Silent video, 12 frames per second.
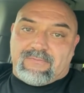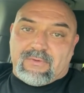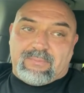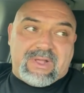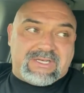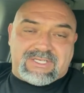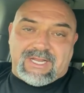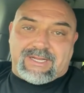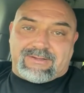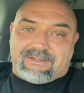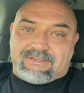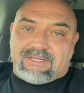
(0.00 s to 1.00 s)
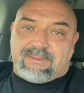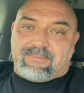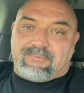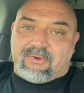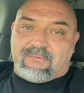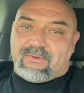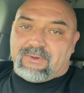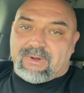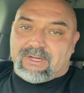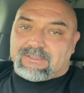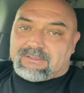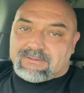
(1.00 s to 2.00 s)
bench takes a dip for a few
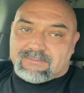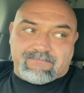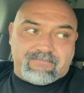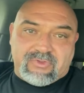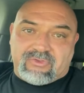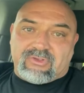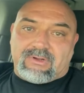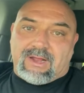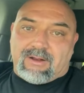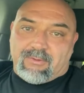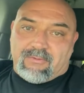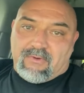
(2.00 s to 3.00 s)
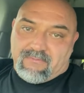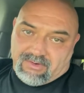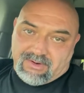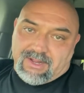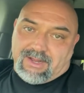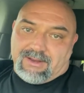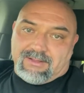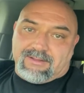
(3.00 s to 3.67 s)
months, you still got a roof over your head.